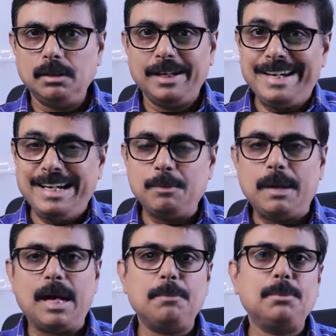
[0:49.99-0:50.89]
heat
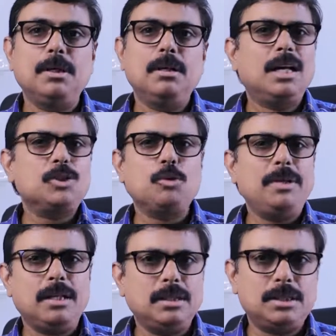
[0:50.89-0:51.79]
map and so
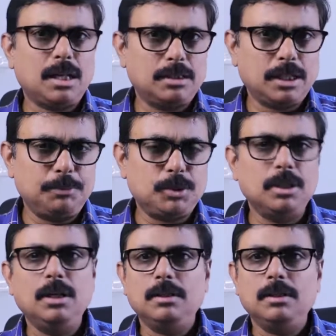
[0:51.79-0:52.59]
many other chart types.